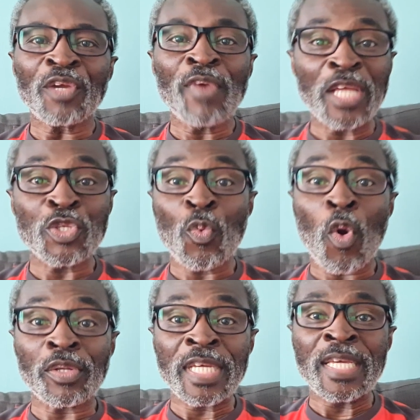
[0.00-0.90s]
Right, so
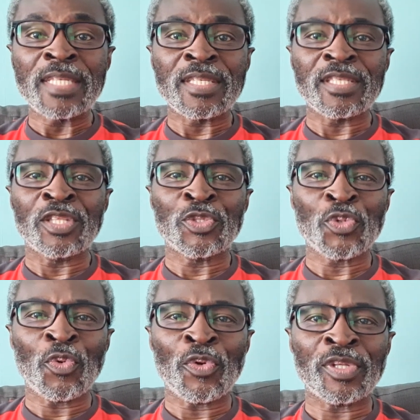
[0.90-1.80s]
what is the
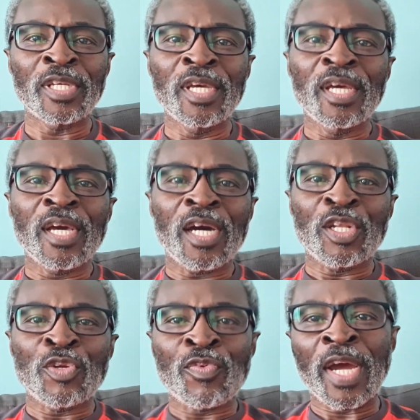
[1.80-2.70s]
tort
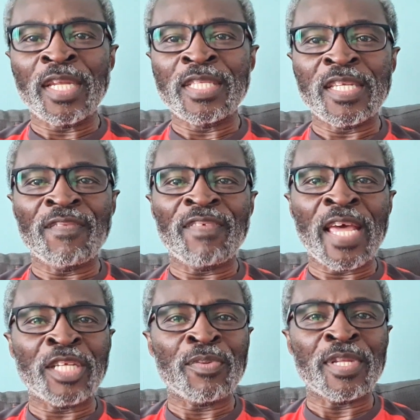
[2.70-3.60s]
under Rylands and
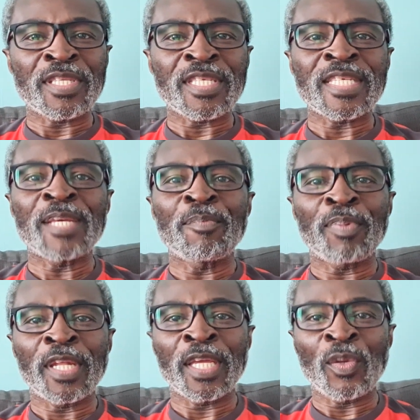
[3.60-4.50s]
Fletcher? It's
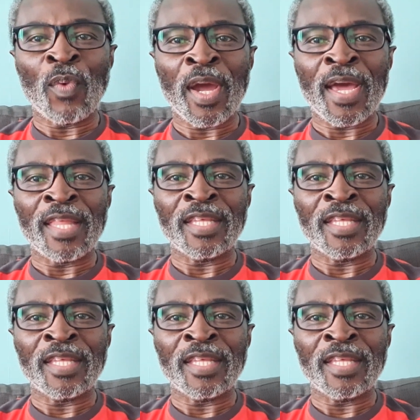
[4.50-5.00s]
simply where